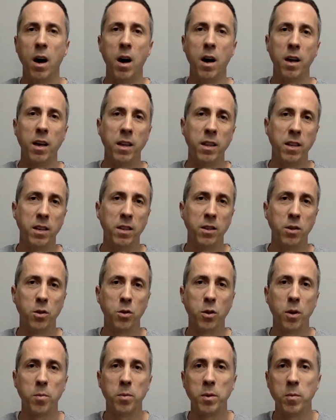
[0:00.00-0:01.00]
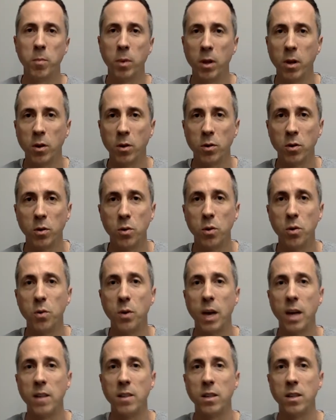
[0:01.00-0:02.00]
in the description below so you
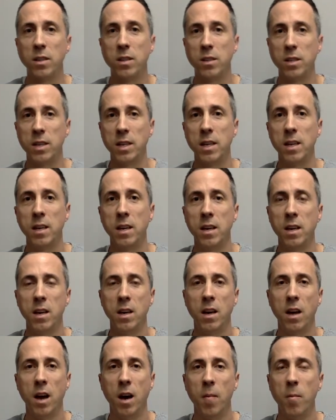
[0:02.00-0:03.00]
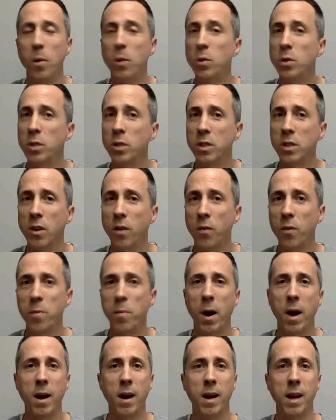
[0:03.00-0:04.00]
guys can see. Most of the stuff we
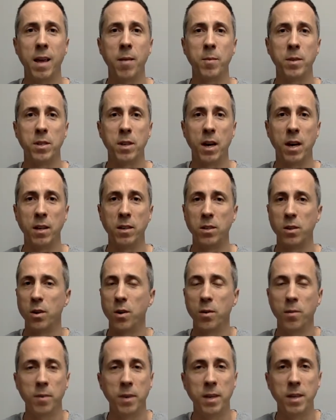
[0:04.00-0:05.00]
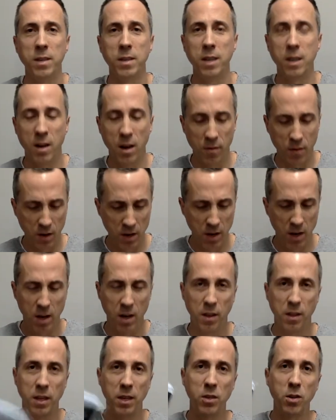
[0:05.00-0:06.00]
bought on Amazon, so easy enough.
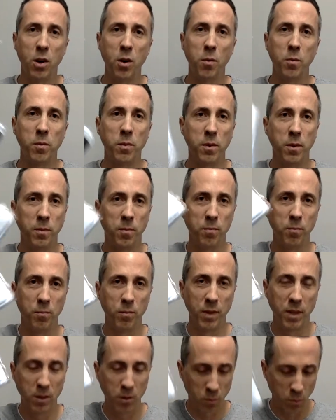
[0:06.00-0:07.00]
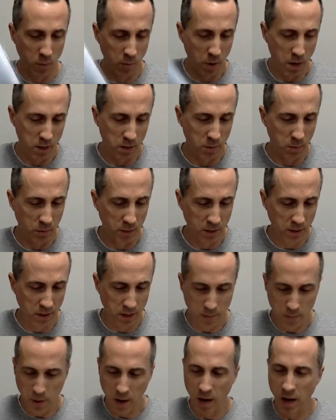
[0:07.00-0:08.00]
These we bought some Disney
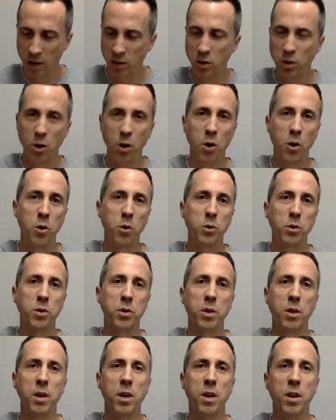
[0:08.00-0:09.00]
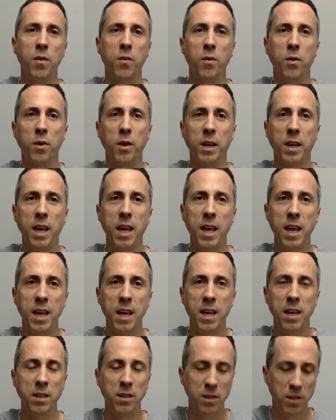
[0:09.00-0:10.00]
ponchos for the
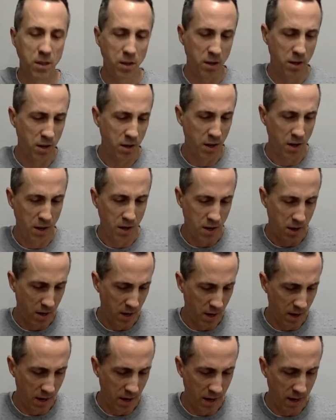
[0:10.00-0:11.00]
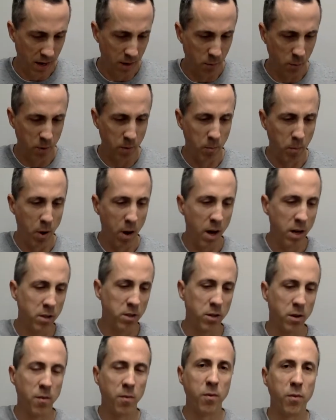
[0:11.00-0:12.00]
kids, and we bought
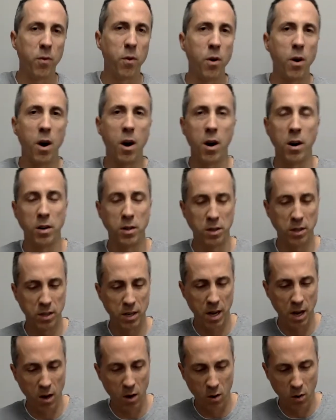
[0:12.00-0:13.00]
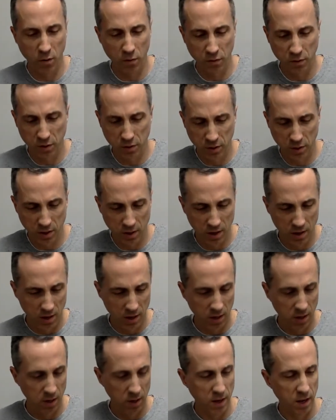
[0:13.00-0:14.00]
some for ourselves.
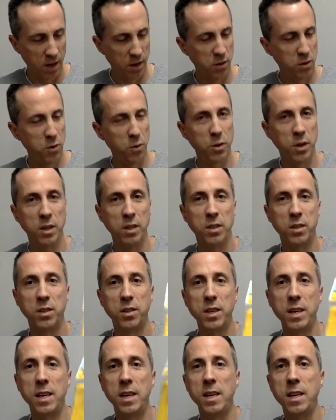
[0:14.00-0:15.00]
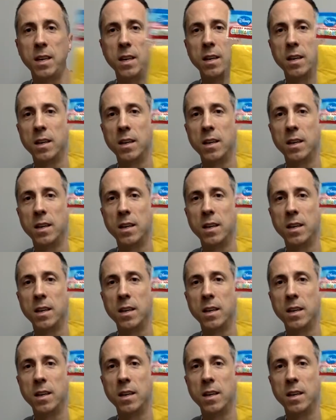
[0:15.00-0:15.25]
As you can see,